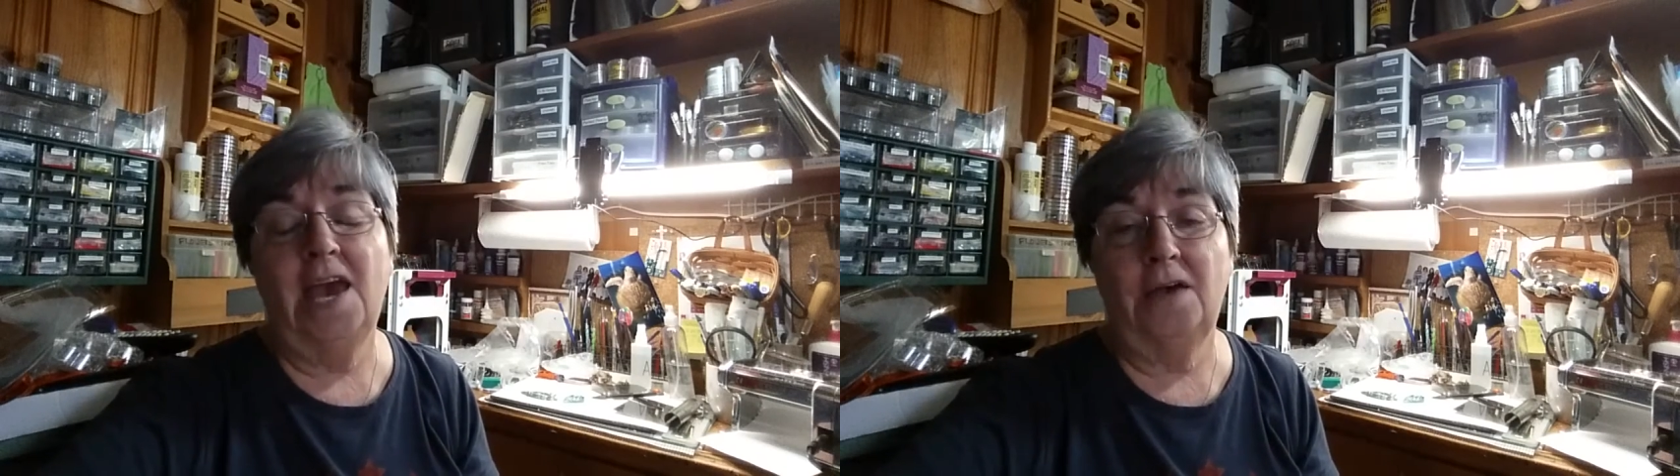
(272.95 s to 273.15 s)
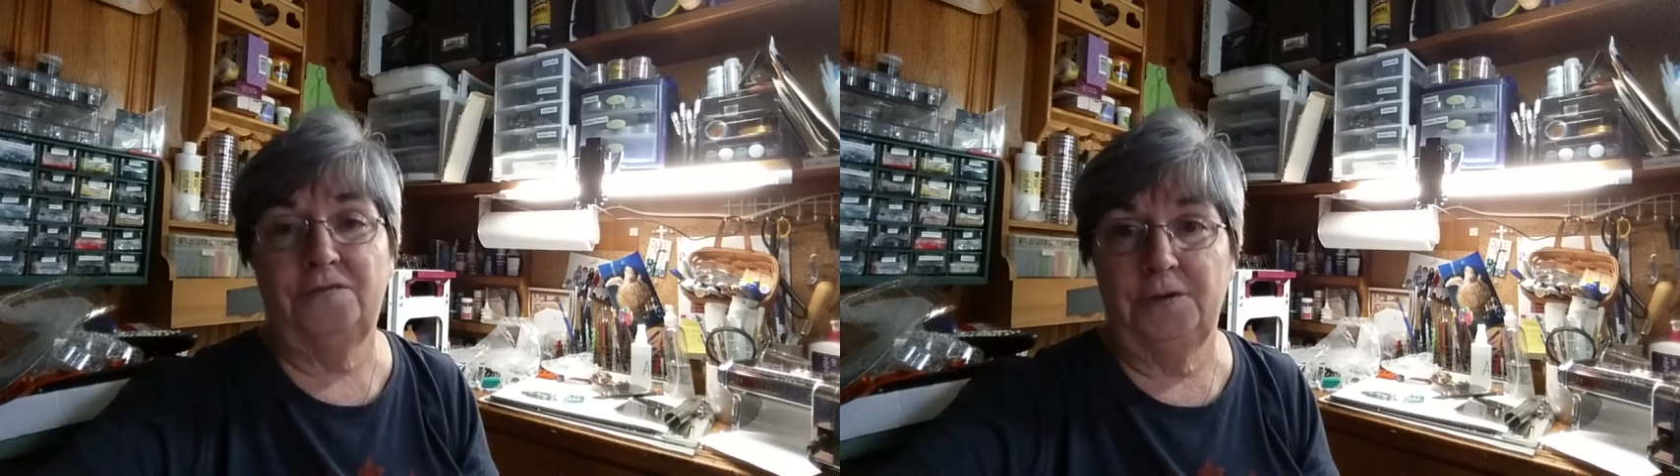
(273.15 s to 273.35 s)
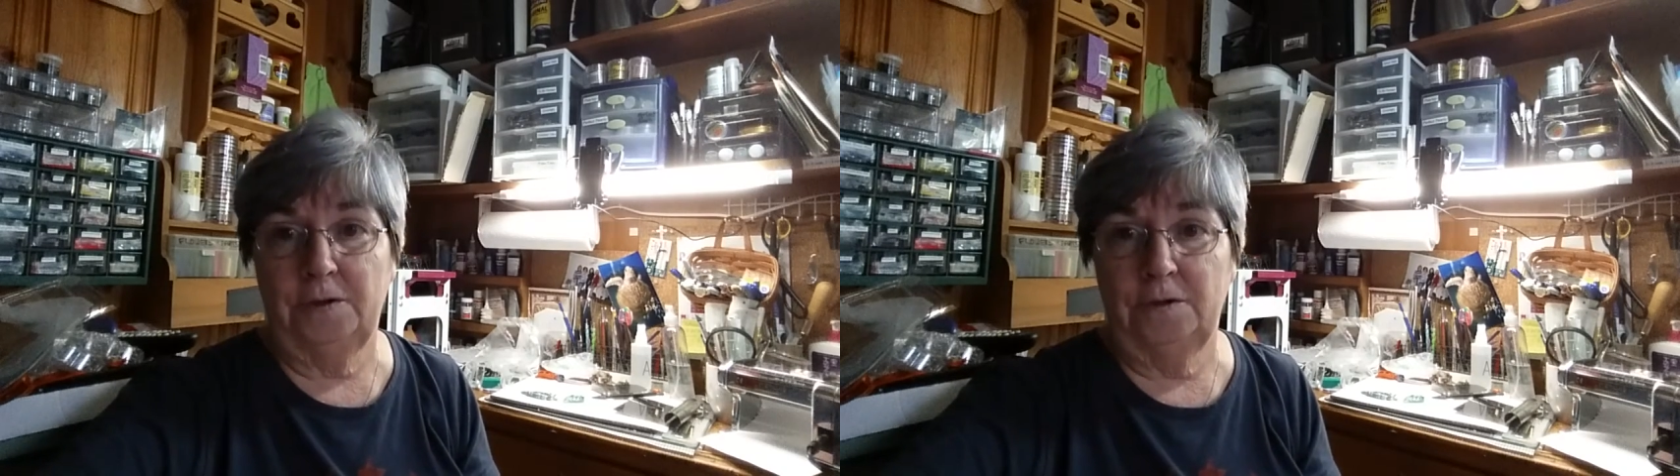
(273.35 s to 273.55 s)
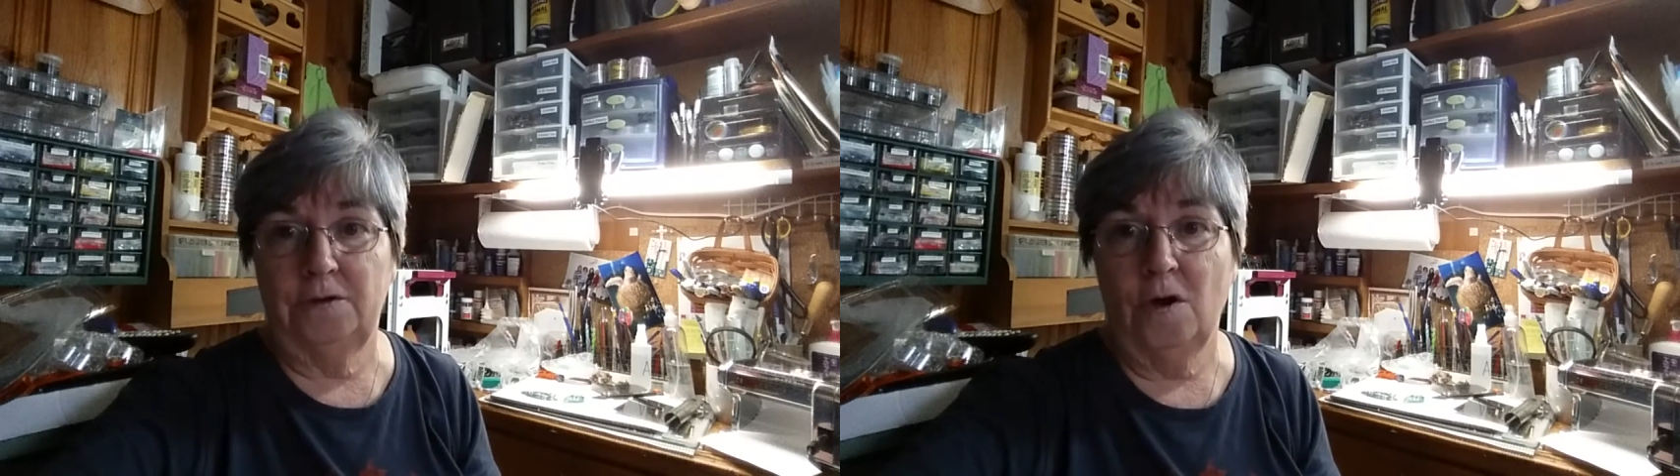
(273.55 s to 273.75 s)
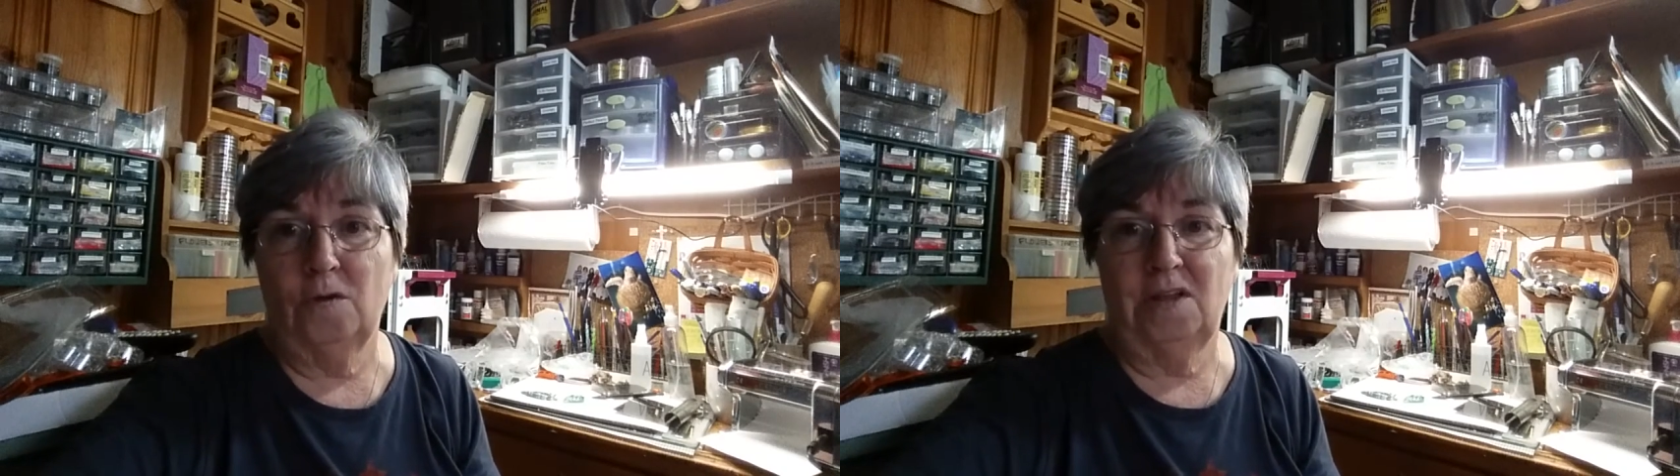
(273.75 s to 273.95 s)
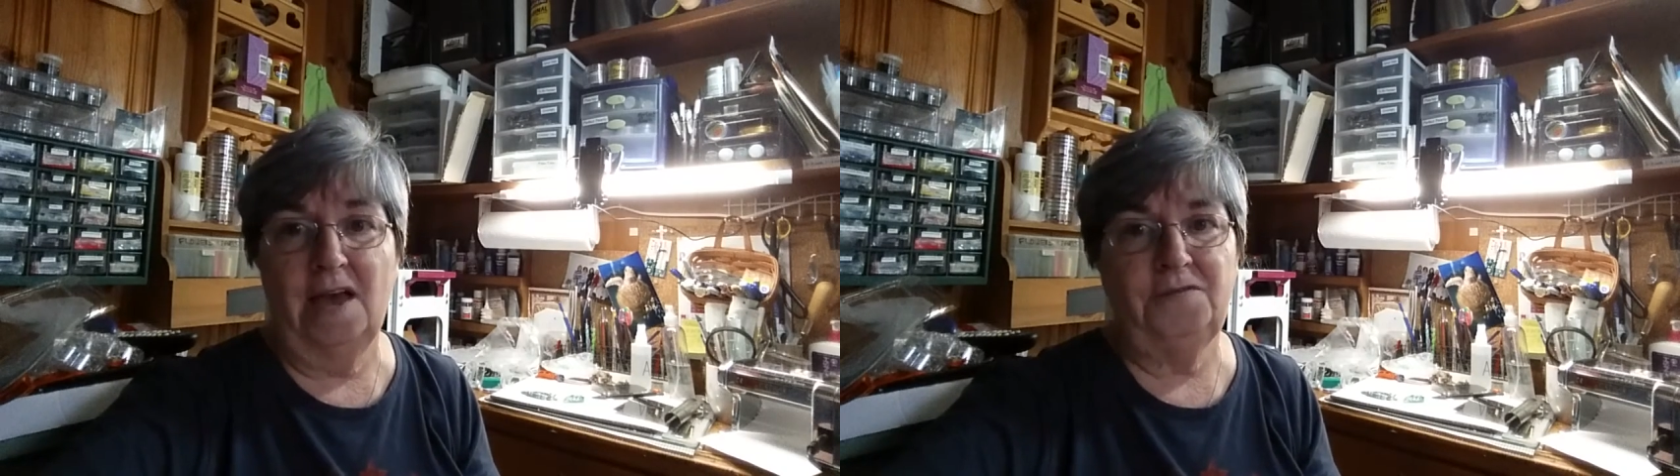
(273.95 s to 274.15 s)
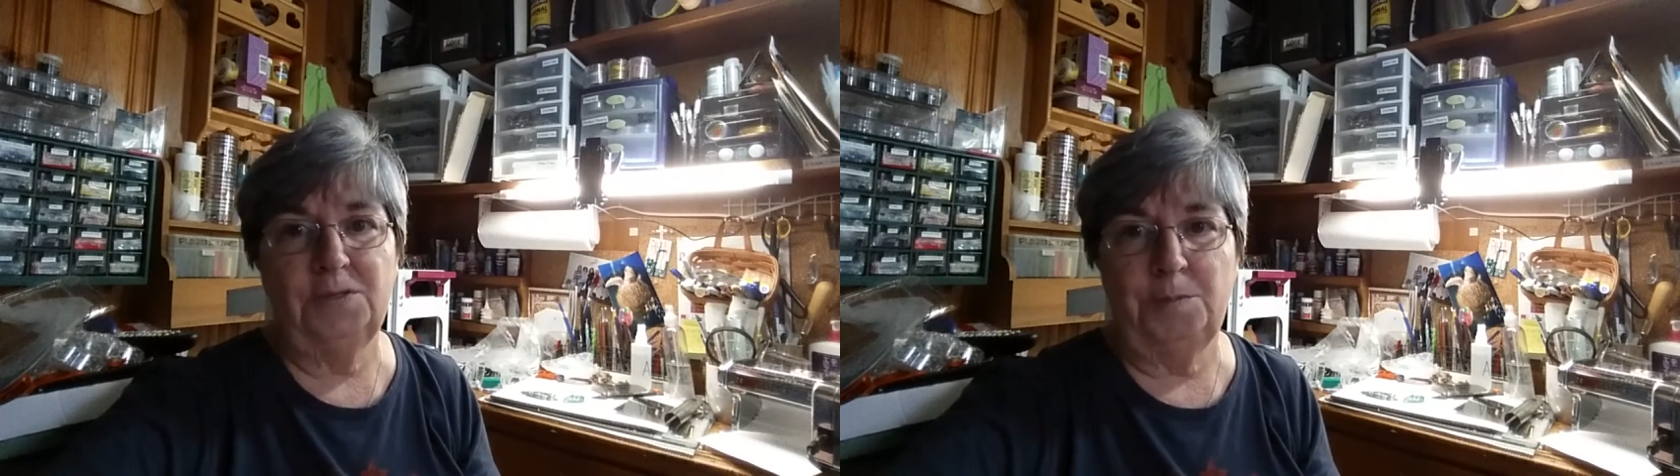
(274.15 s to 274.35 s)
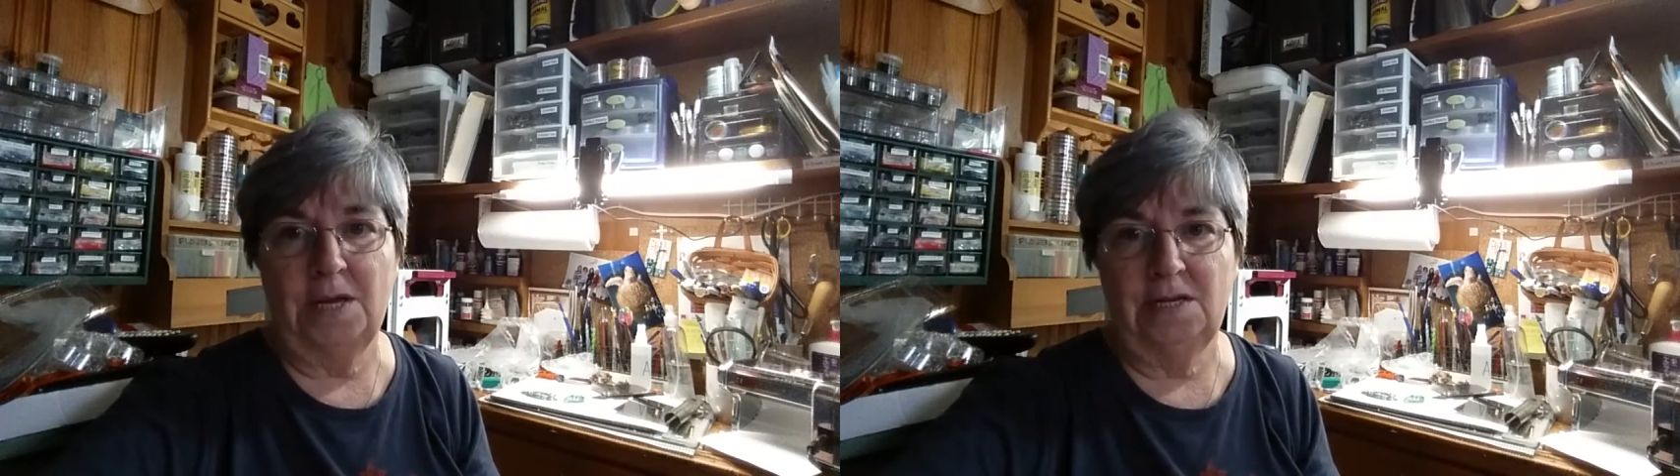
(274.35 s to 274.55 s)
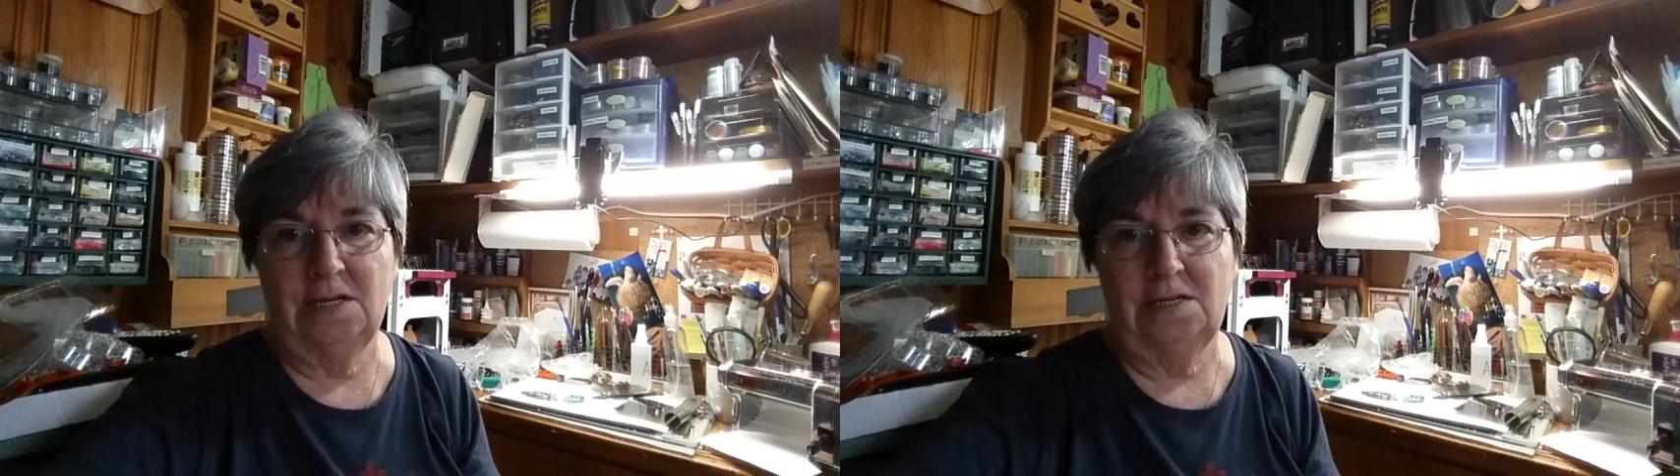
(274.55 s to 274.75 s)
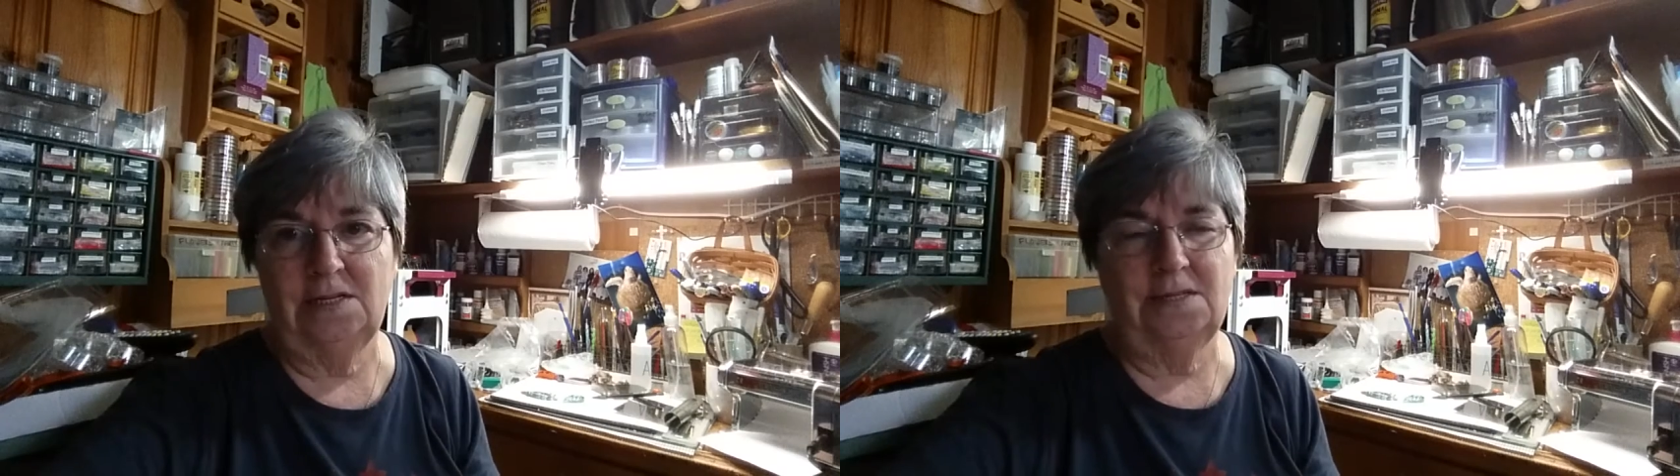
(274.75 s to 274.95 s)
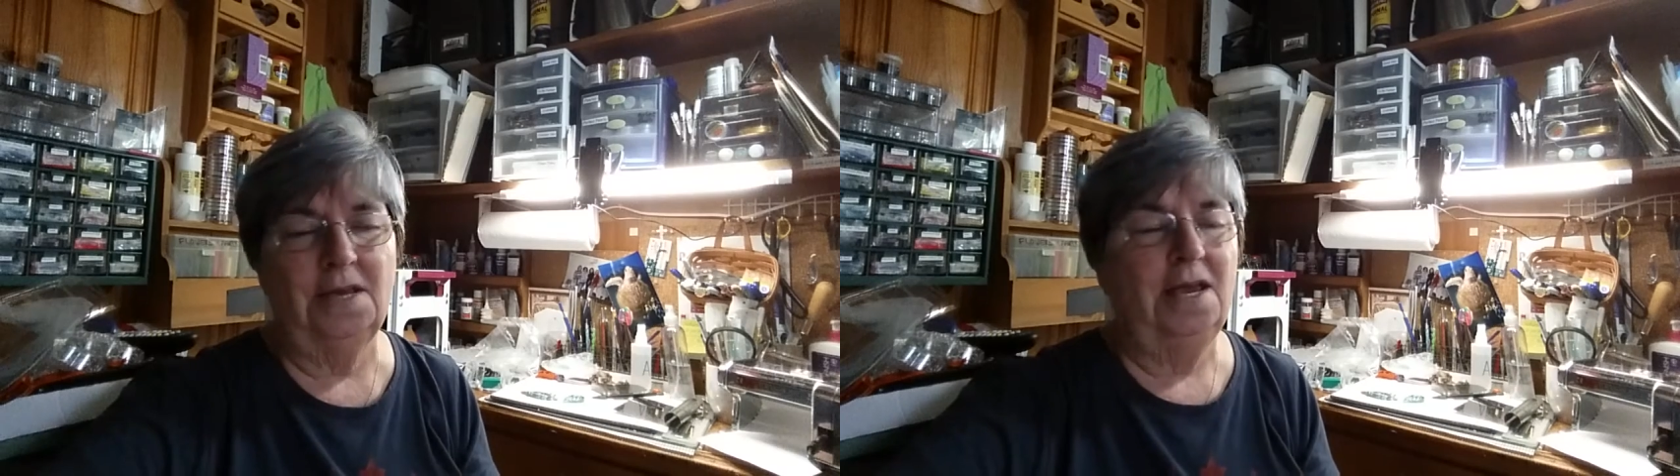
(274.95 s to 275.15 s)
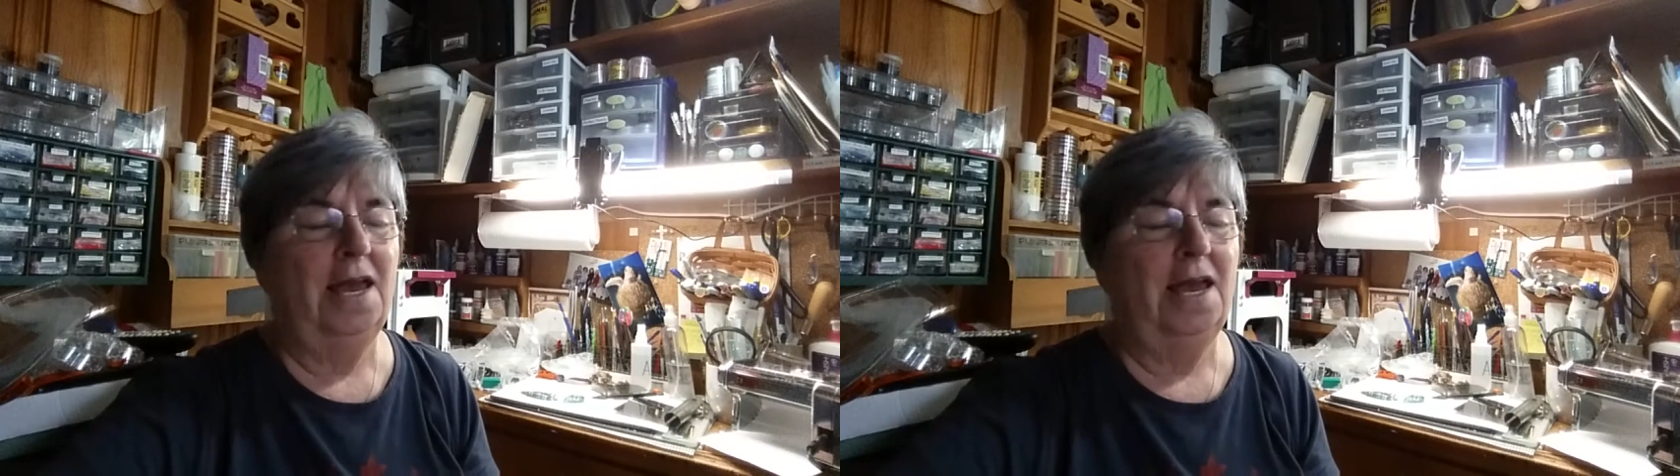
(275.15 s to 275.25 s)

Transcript: cat food called Life's Abundance.